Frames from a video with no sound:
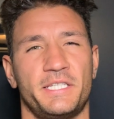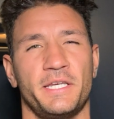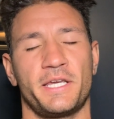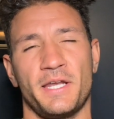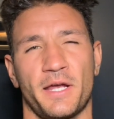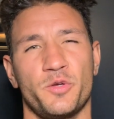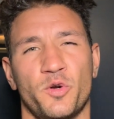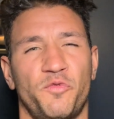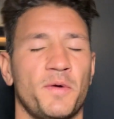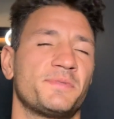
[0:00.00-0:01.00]
City Connect
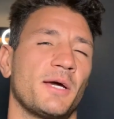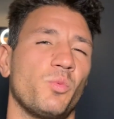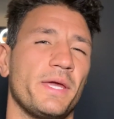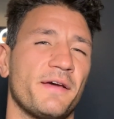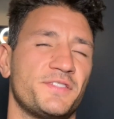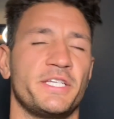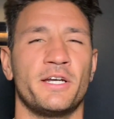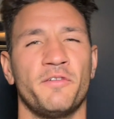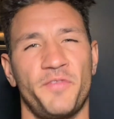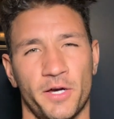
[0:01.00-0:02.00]
uniforms that we have
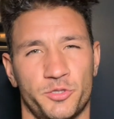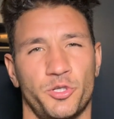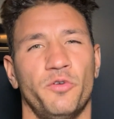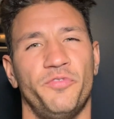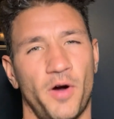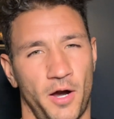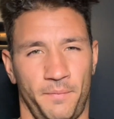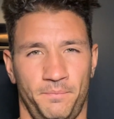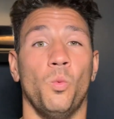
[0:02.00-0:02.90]
seen unveiled so far.